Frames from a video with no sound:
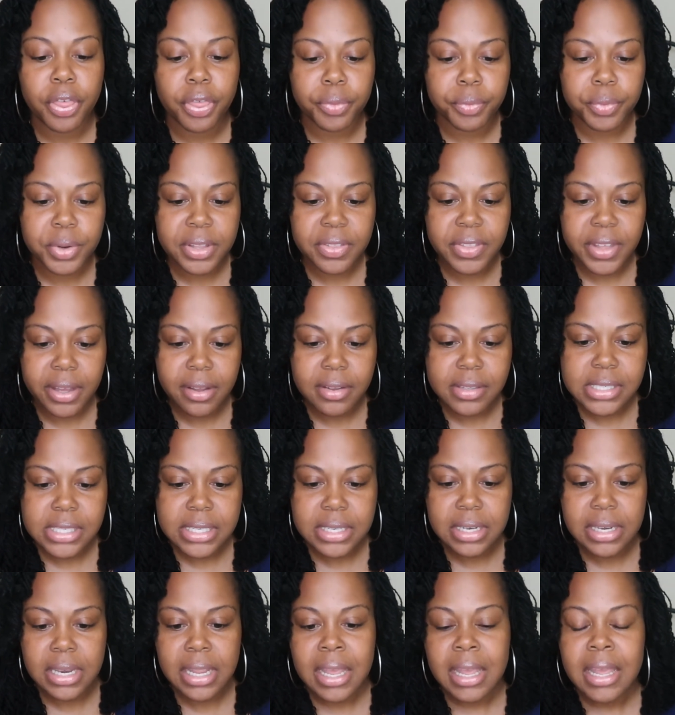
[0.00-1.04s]

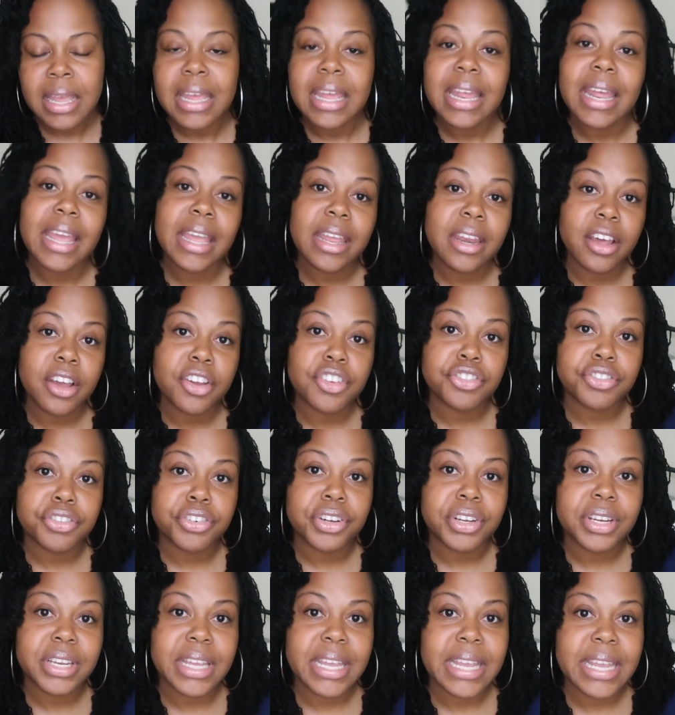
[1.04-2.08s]

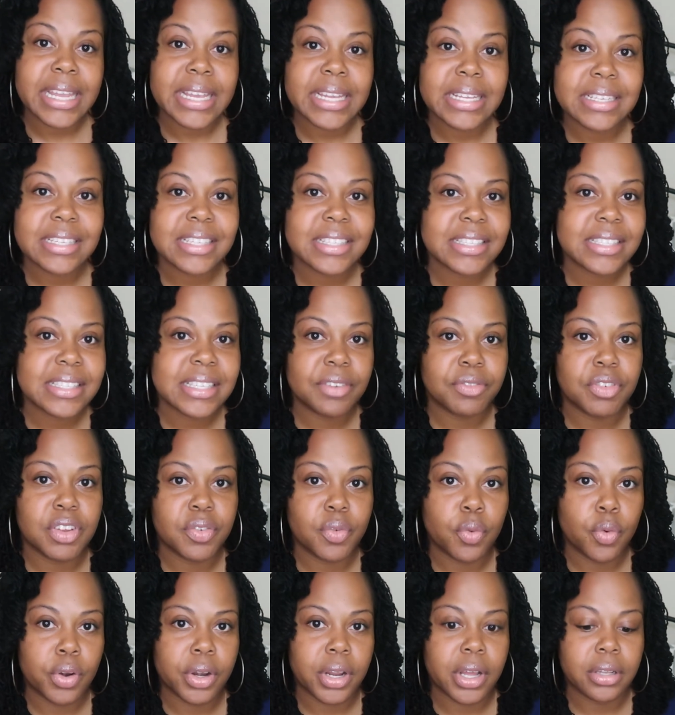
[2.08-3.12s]

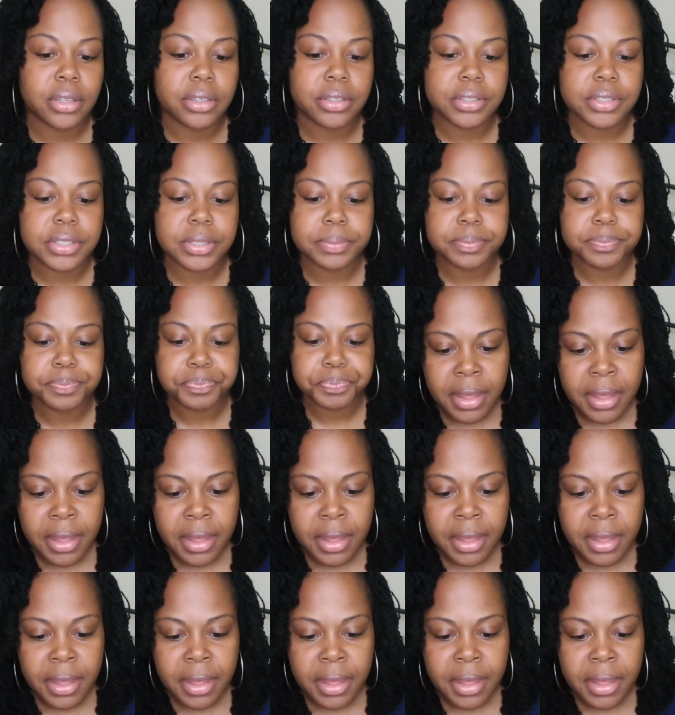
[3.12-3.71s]
$3,874.